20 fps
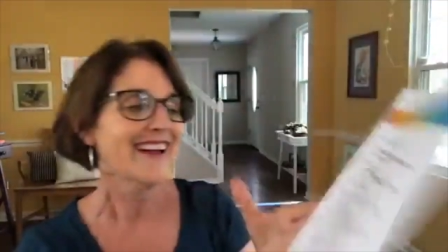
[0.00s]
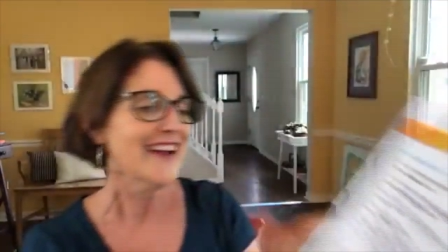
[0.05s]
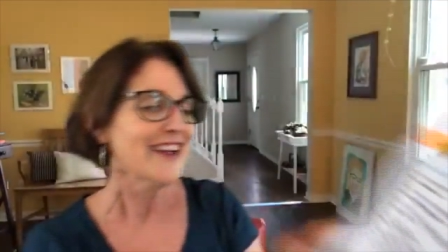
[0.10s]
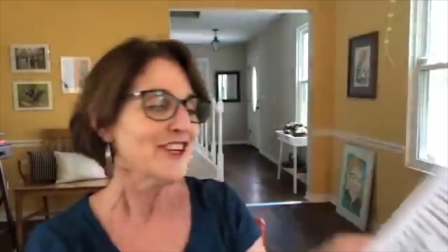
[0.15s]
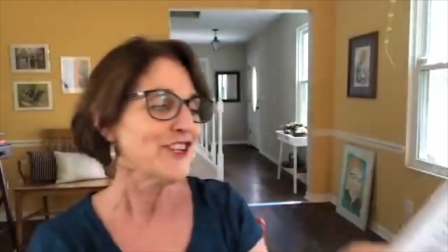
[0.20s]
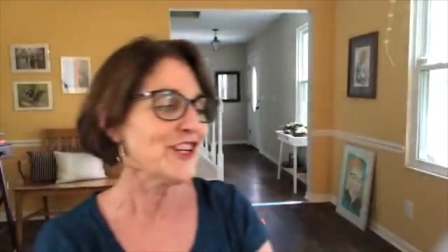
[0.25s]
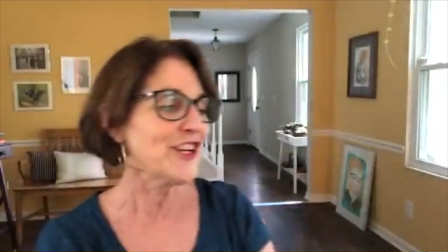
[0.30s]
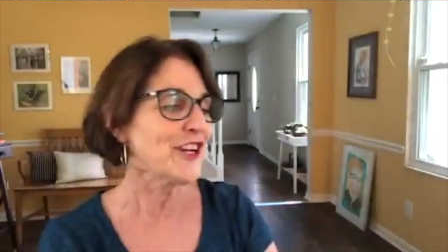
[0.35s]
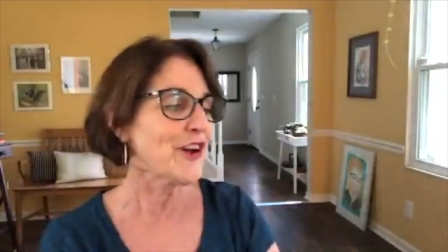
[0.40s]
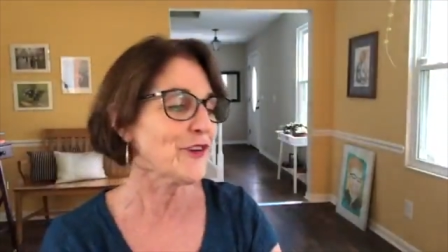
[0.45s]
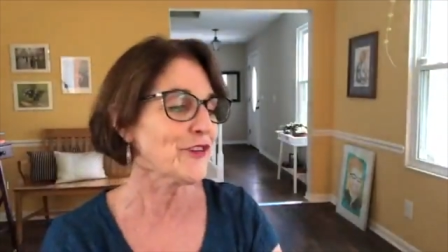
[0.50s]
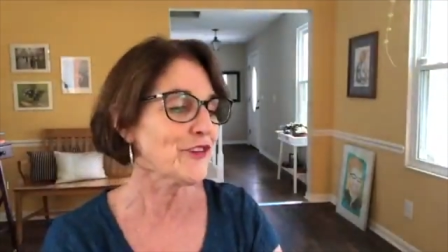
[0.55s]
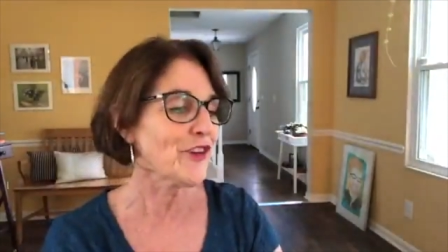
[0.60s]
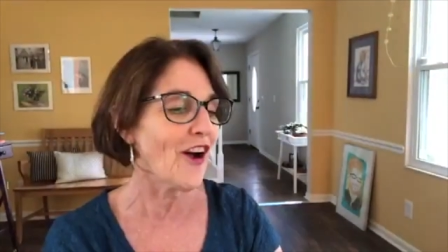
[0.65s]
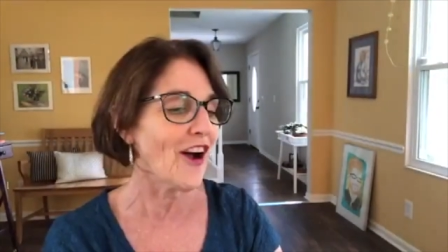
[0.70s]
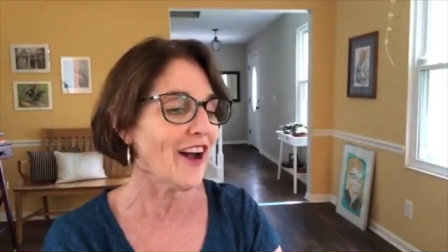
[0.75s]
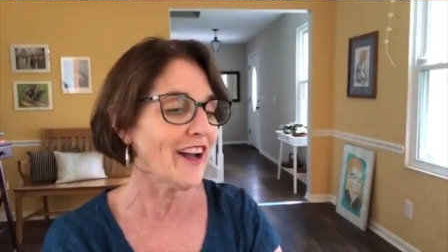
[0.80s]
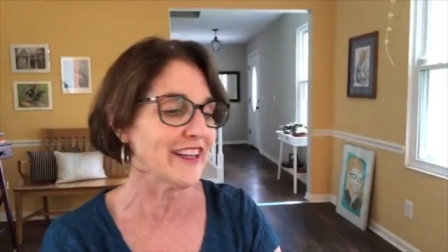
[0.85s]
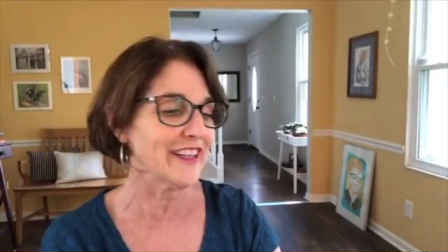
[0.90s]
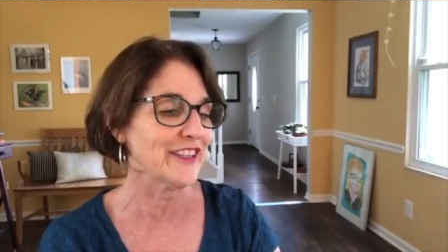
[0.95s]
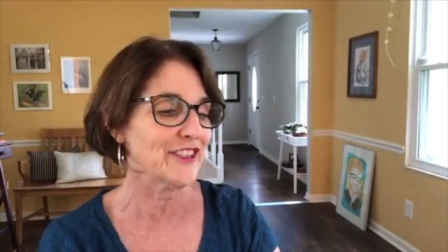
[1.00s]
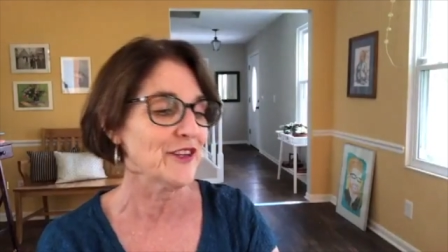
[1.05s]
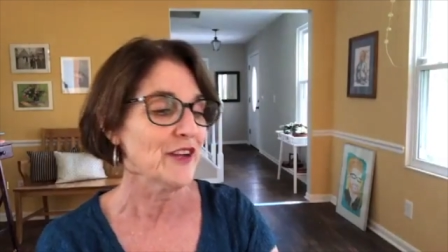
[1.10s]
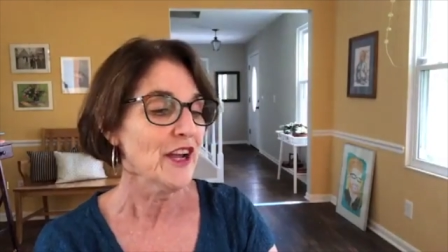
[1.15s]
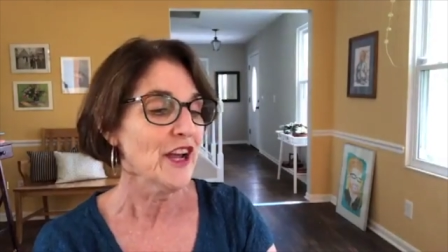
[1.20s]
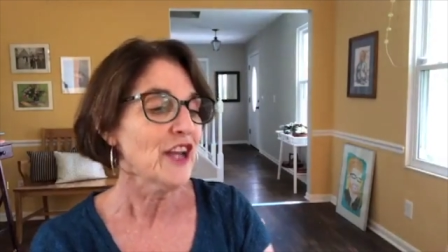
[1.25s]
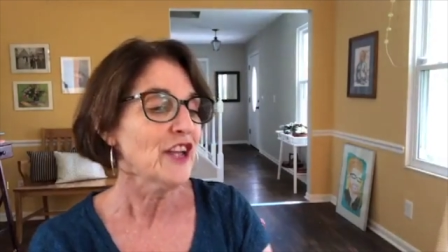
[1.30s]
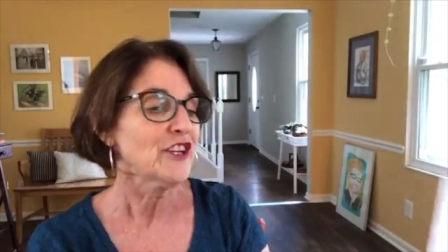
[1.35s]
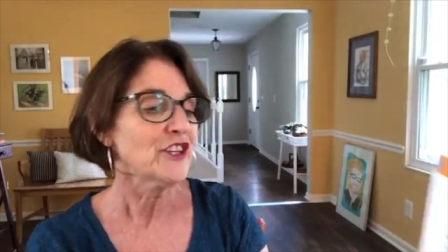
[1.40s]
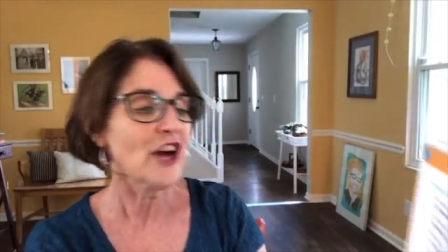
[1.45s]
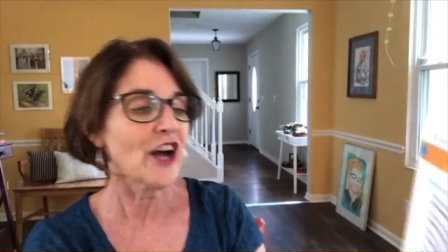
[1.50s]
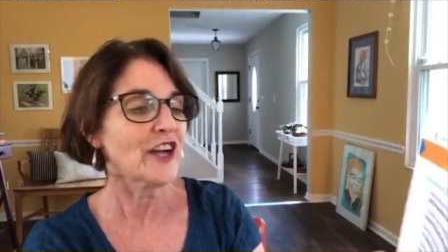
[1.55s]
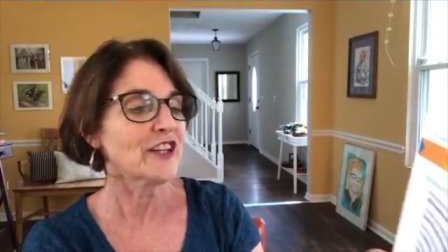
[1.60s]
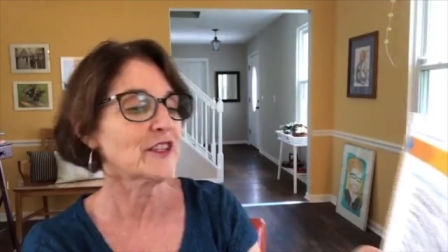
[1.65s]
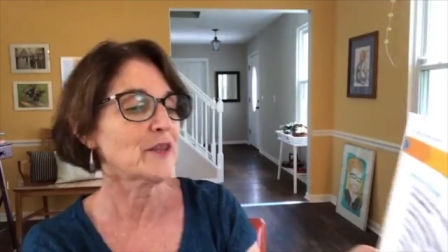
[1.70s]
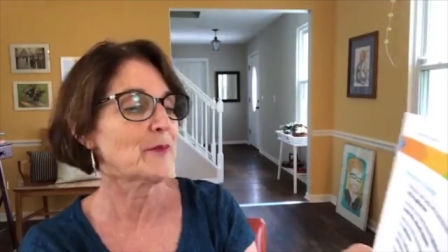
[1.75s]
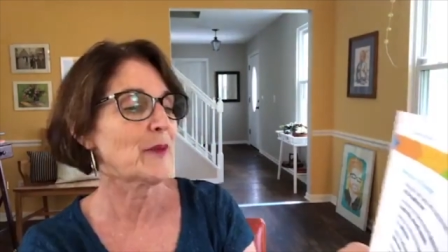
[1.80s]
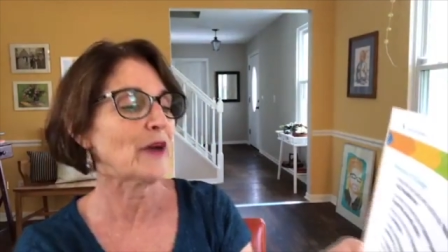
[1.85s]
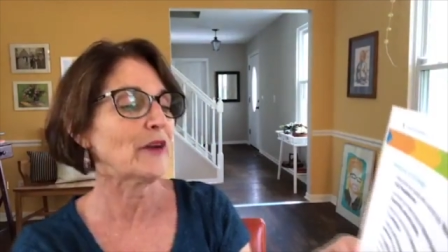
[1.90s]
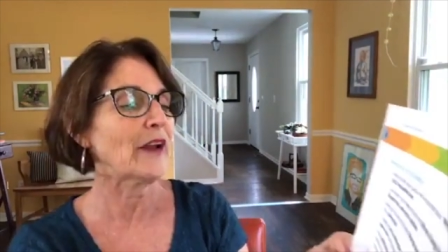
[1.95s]
She goes on and talks
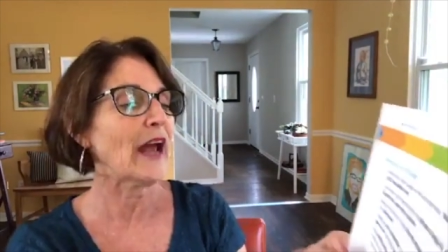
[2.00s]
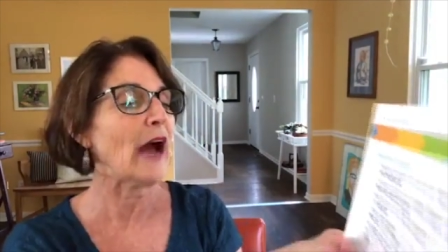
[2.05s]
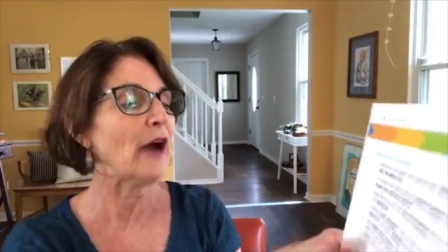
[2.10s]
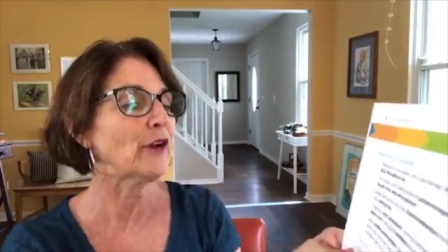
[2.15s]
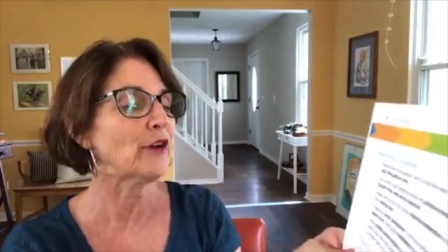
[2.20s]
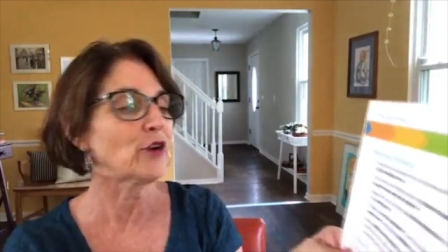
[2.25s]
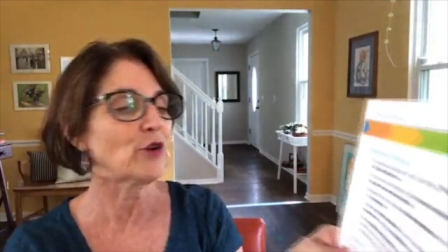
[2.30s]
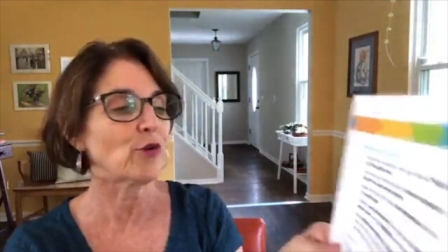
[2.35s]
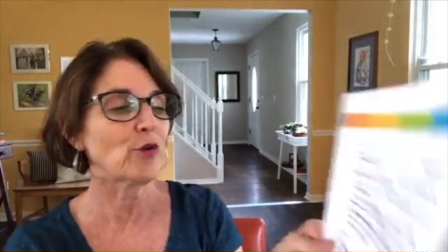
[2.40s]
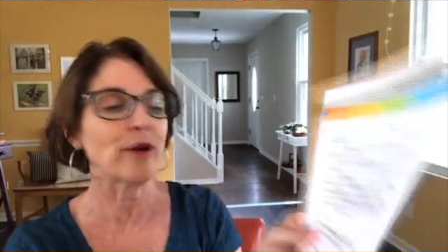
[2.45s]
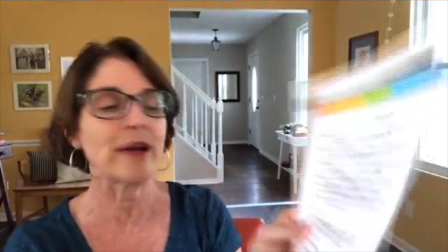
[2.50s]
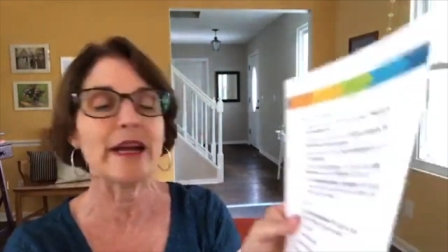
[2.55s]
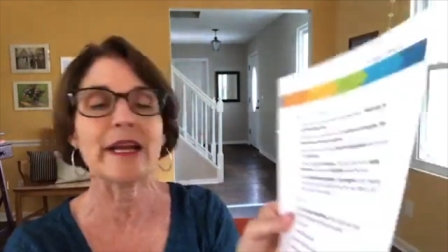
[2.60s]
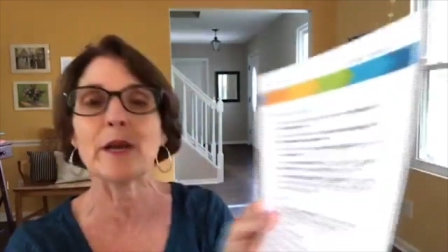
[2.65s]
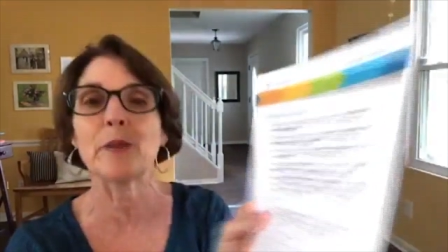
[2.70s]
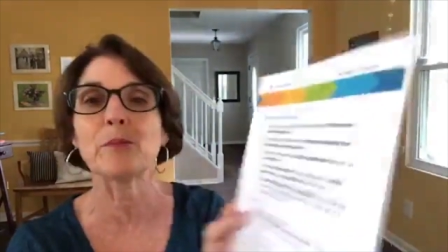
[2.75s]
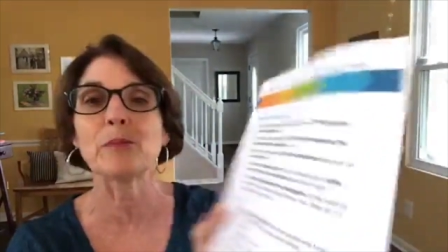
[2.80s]
about how to create a